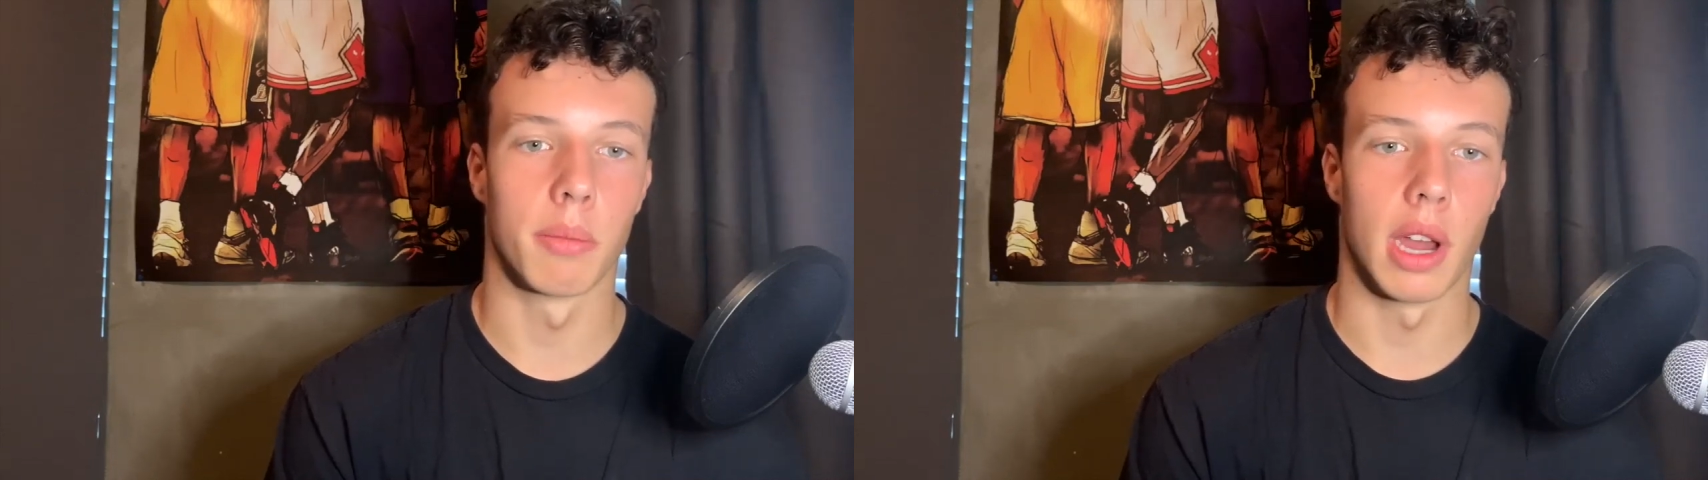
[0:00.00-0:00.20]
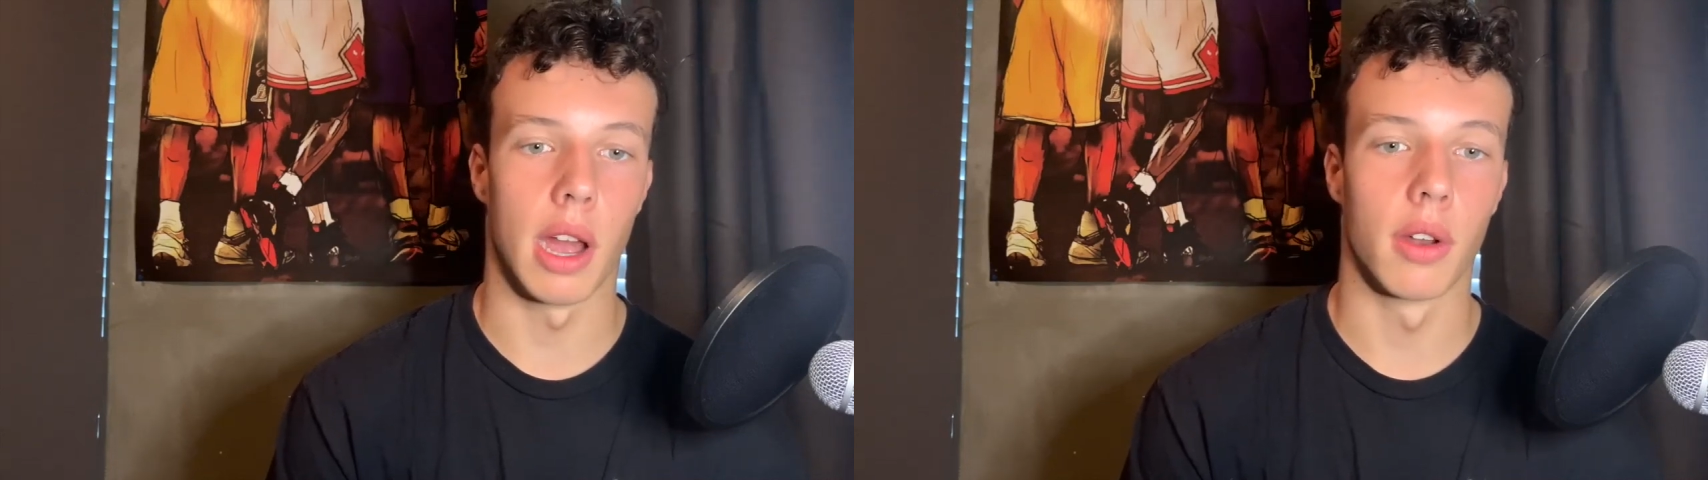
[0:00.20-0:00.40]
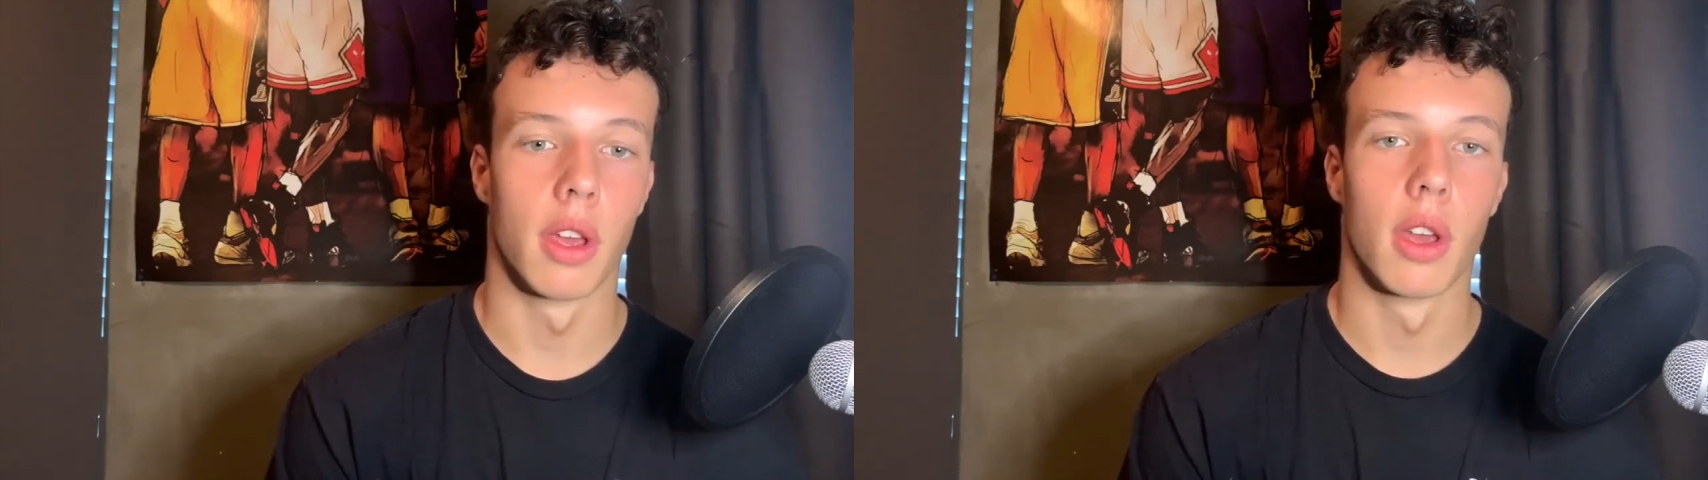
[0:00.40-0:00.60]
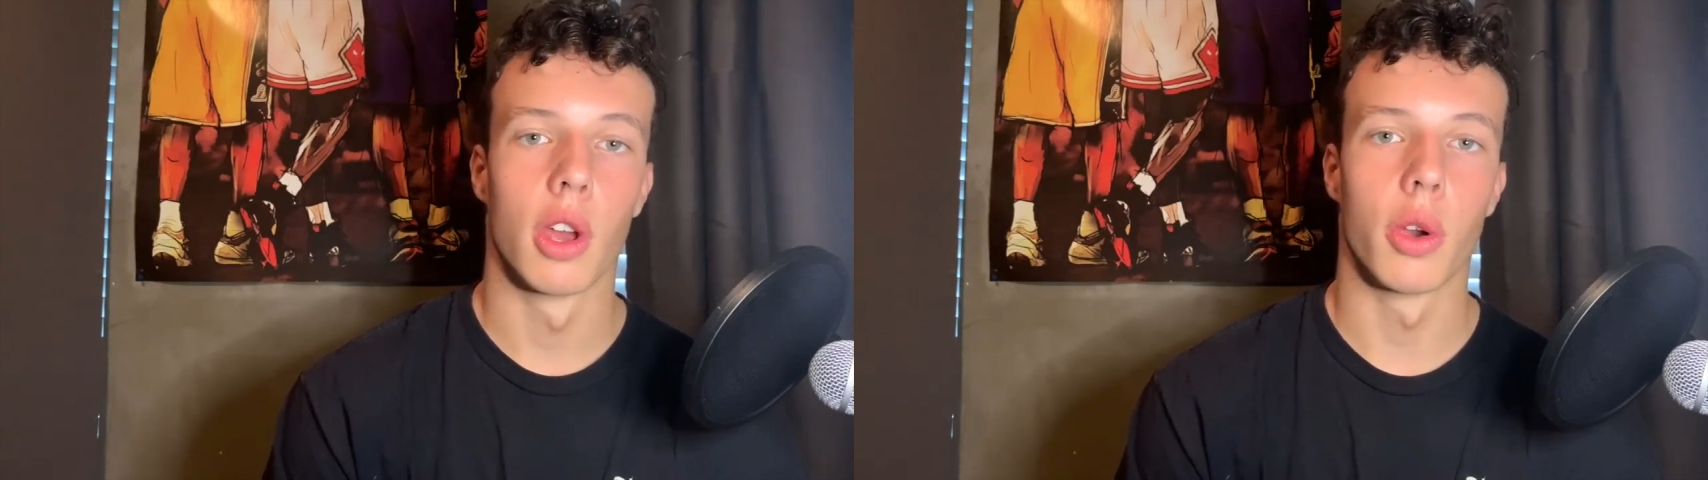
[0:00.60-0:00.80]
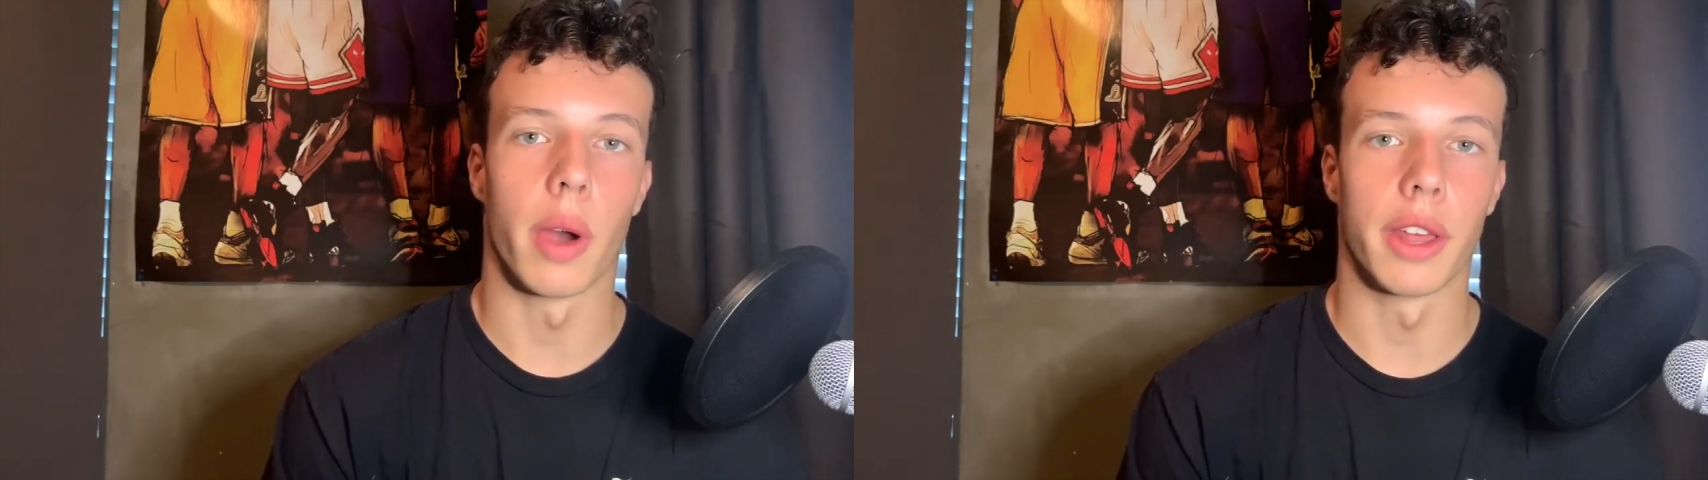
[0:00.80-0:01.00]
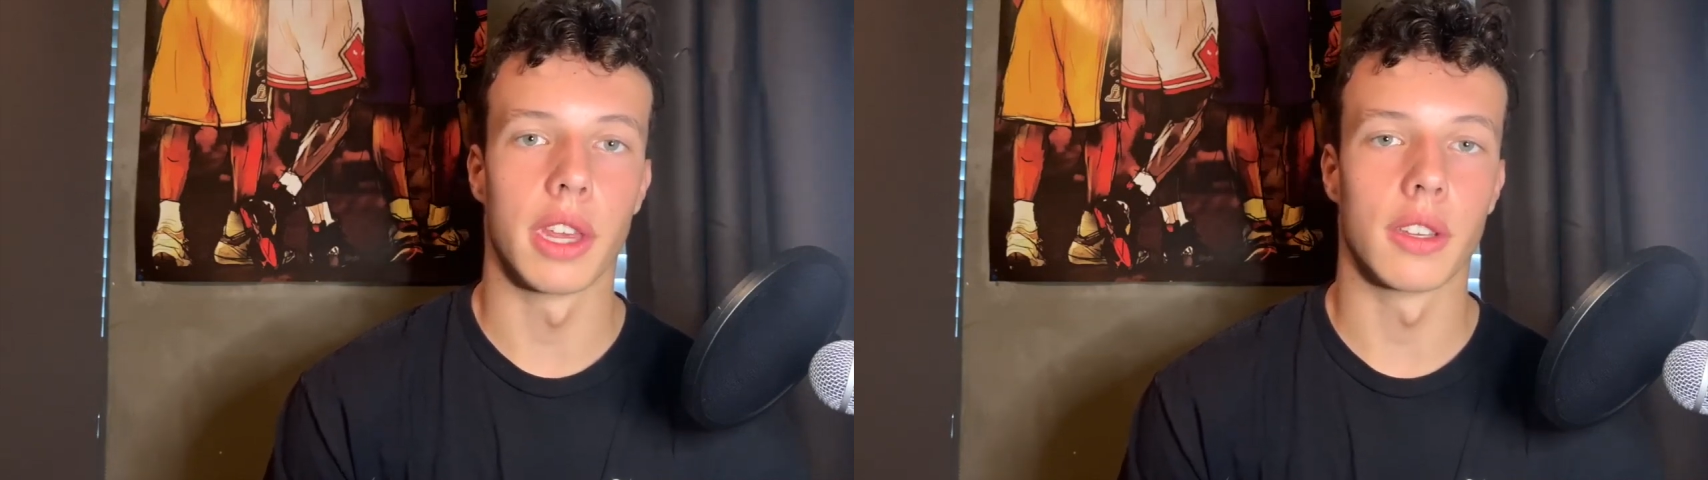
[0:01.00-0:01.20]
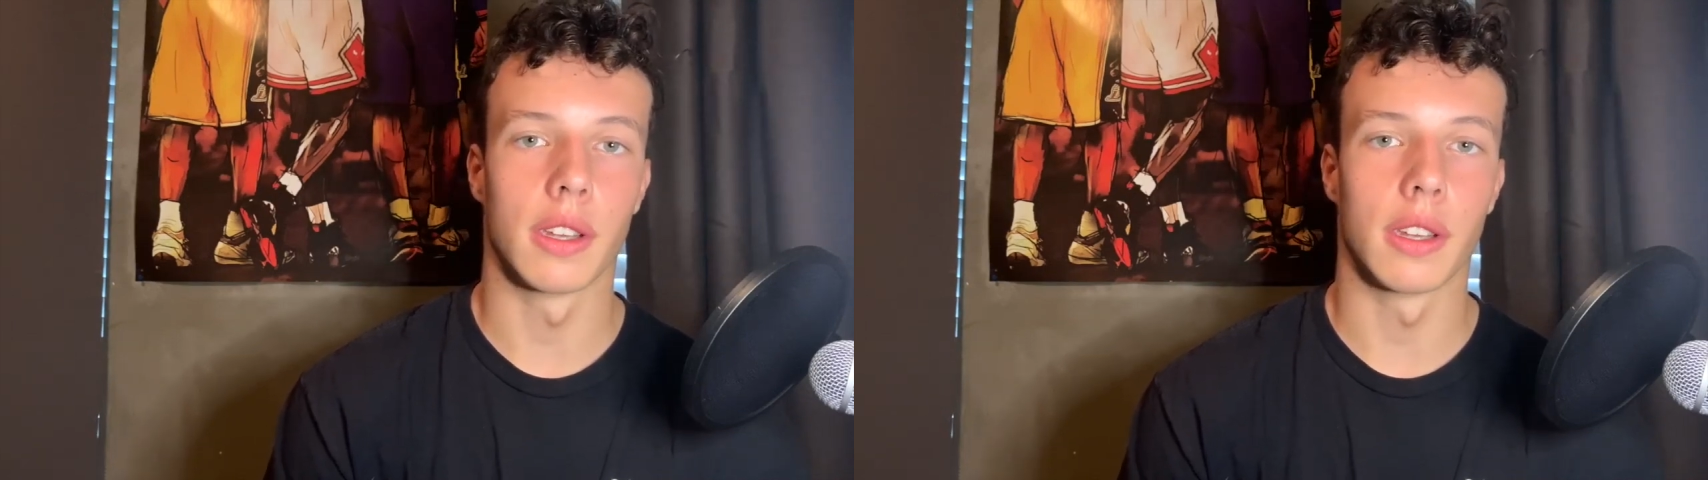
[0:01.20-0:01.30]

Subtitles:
Brown, who I think is